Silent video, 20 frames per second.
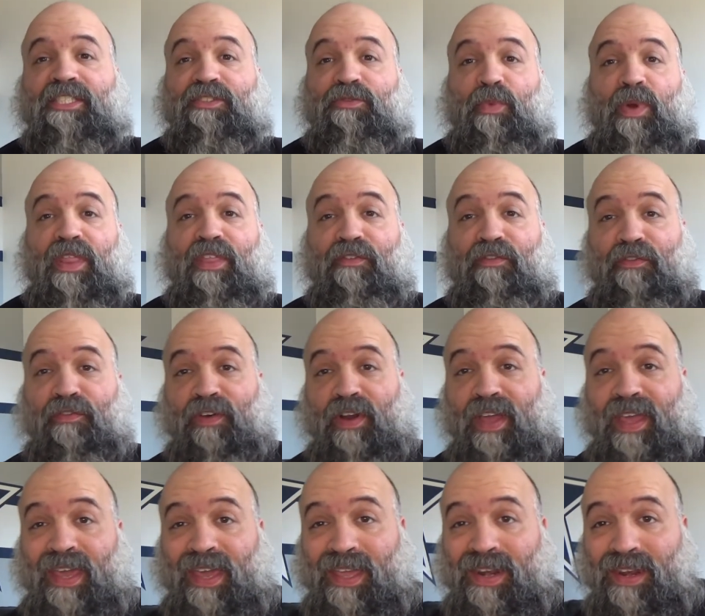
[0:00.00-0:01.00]
just weigh the
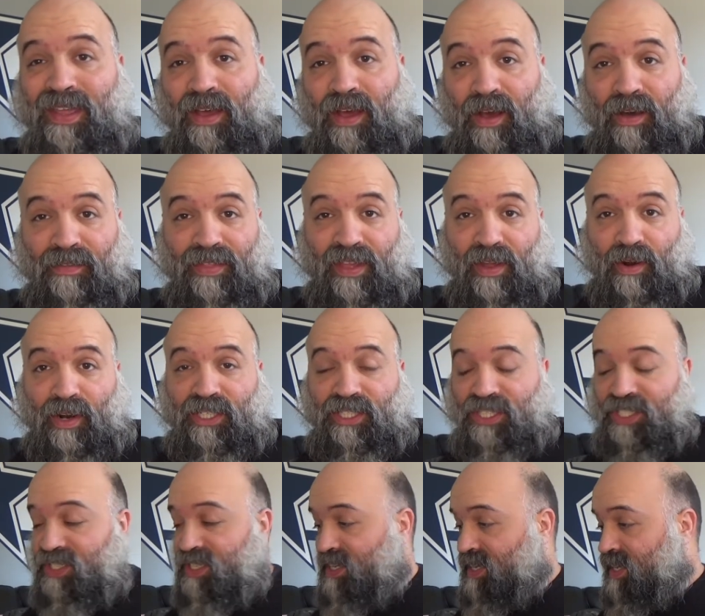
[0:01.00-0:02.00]
front end of the
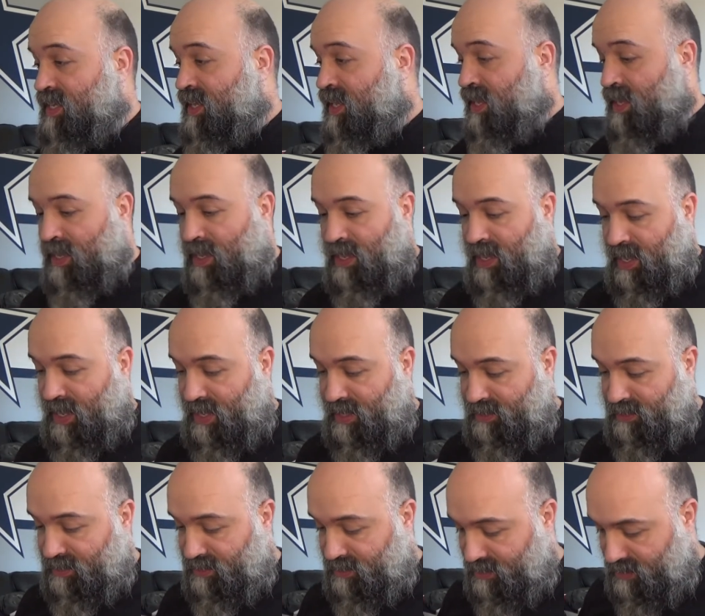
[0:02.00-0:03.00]
RGT
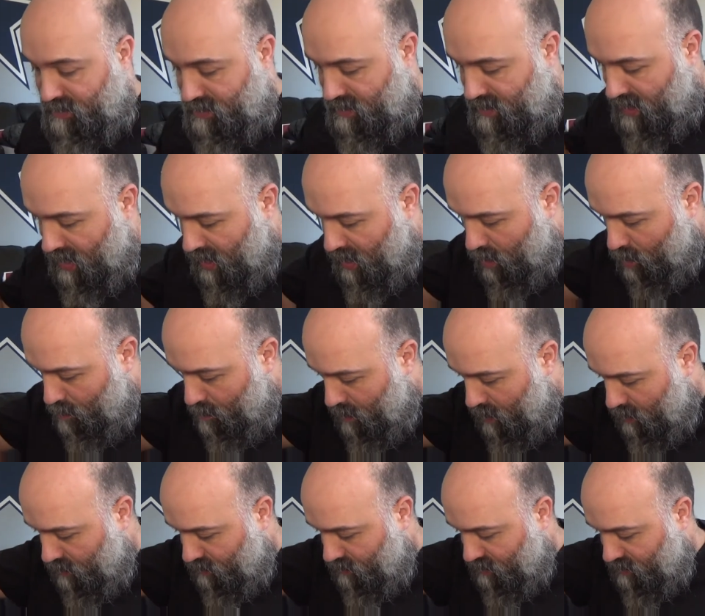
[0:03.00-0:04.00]
and see how
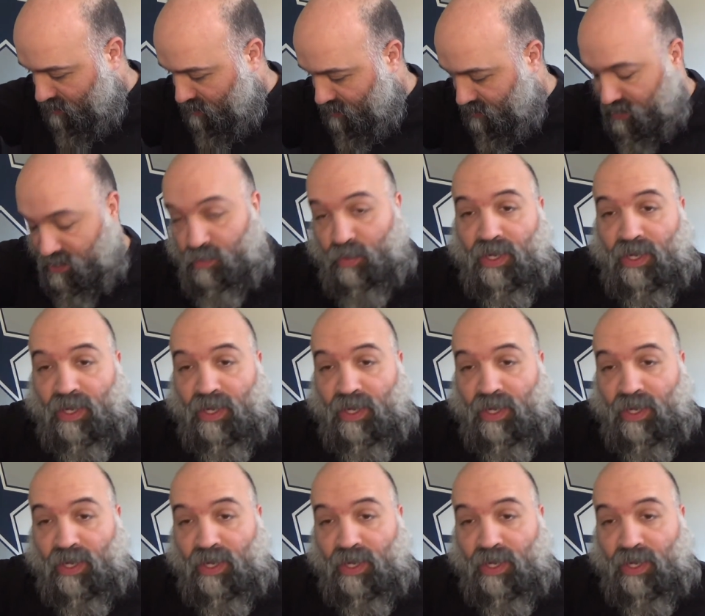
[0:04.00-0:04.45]
much this thing